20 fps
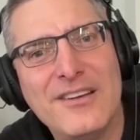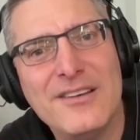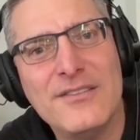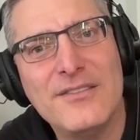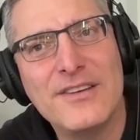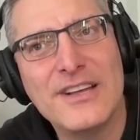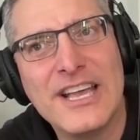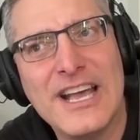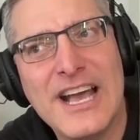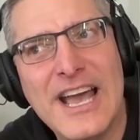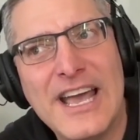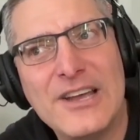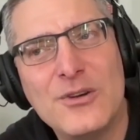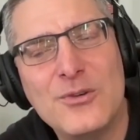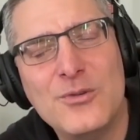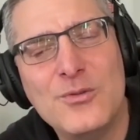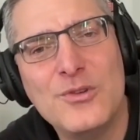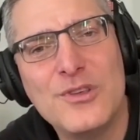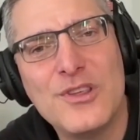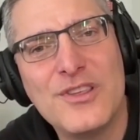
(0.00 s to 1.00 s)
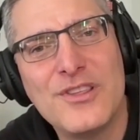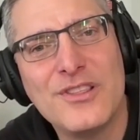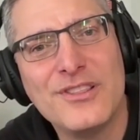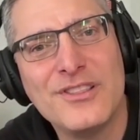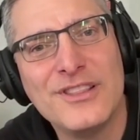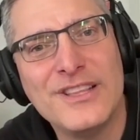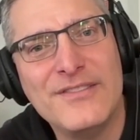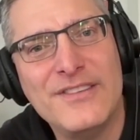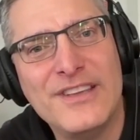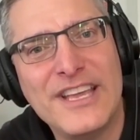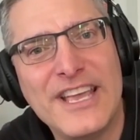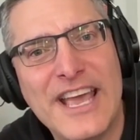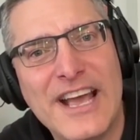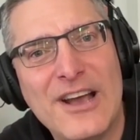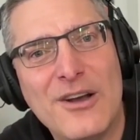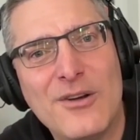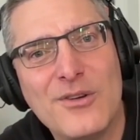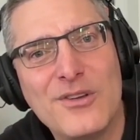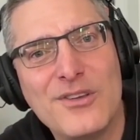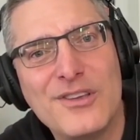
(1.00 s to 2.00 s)
of a guy who was living
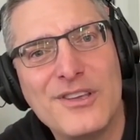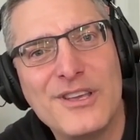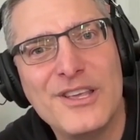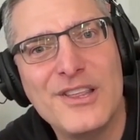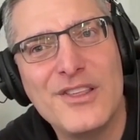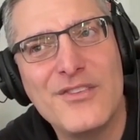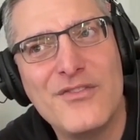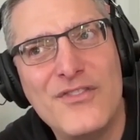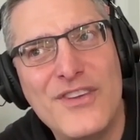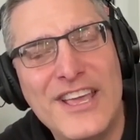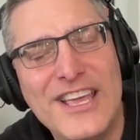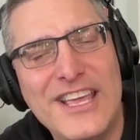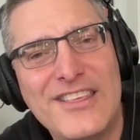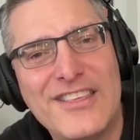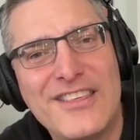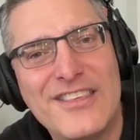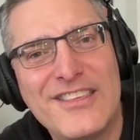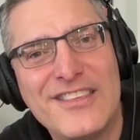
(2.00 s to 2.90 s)
out his faith